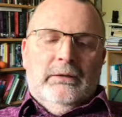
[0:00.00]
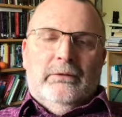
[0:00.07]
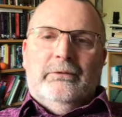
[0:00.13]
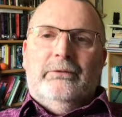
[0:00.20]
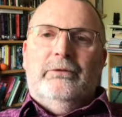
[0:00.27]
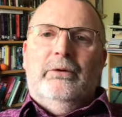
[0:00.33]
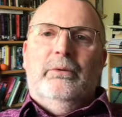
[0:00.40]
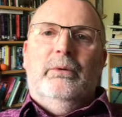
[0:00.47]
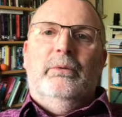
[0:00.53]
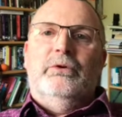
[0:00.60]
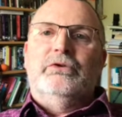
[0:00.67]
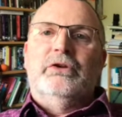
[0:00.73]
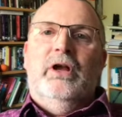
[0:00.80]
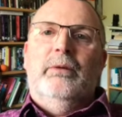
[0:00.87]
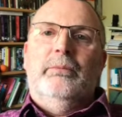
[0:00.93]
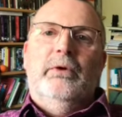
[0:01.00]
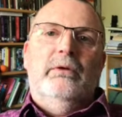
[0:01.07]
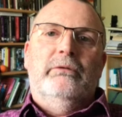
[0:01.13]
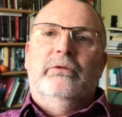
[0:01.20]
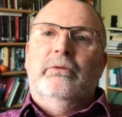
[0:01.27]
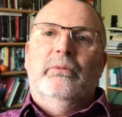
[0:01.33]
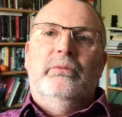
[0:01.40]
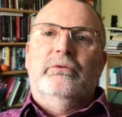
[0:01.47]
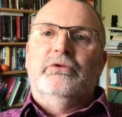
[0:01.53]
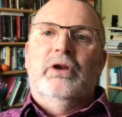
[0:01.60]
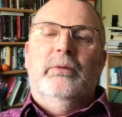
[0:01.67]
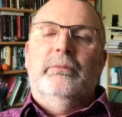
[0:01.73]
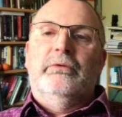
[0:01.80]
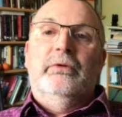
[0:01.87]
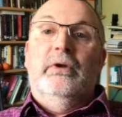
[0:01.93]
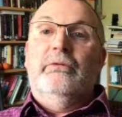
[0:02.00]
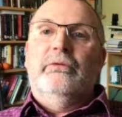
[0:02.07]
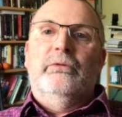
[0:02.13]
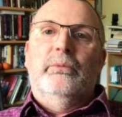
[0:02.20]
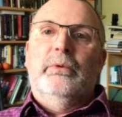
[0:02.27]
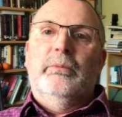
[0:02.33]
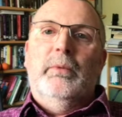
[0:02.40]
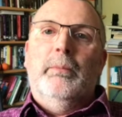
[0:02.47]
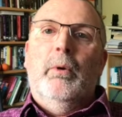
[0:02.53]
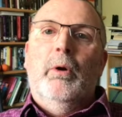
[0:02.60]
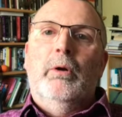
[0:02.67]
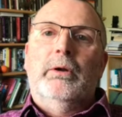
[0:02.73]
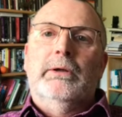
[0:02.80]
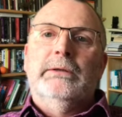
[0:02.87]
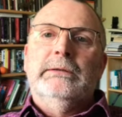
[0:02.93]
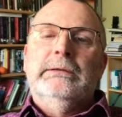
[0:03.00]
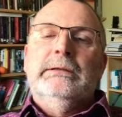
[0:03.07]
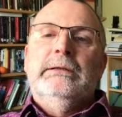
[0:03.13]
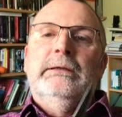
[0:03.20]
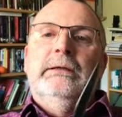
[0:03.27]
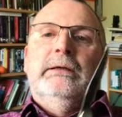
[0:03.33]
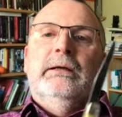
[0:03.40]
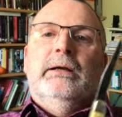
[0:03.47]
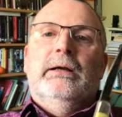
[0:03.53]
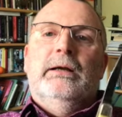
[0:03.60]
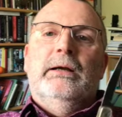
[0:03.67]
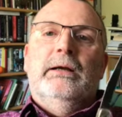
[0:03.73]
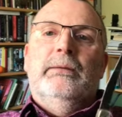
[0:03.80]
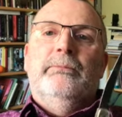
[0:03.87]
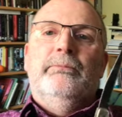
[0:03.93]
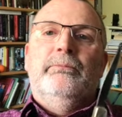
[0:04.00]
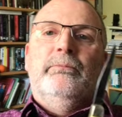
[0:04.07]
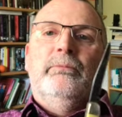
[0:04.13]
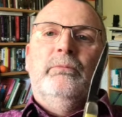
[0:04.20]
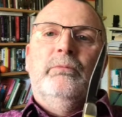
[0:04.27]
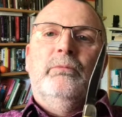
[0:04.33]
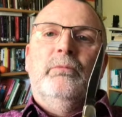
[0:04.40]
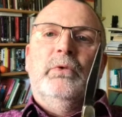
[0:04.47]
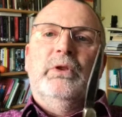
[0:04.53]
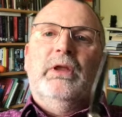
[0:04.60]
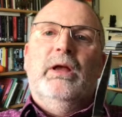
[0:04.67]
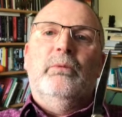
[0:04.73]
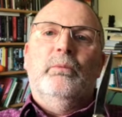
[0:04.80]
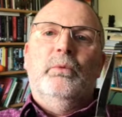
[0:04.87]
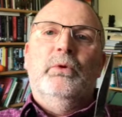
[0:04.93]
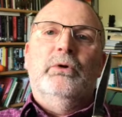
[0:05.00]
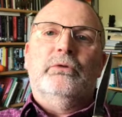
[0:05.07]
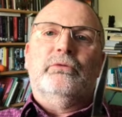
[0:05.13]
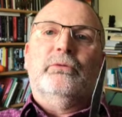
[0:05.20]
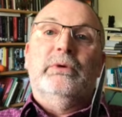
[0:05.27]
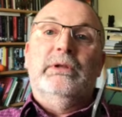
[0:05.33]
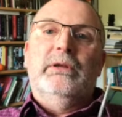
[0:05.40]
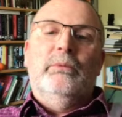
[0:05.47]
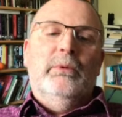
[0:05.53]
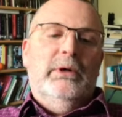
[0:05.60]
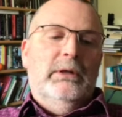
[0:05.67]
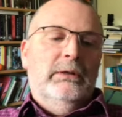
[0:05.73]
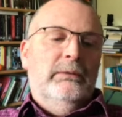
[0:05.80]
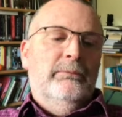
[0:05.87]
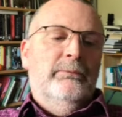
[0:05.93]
So I want a sharp knife. So the sharpest knife is the one in my pocket. Um, but that works really well.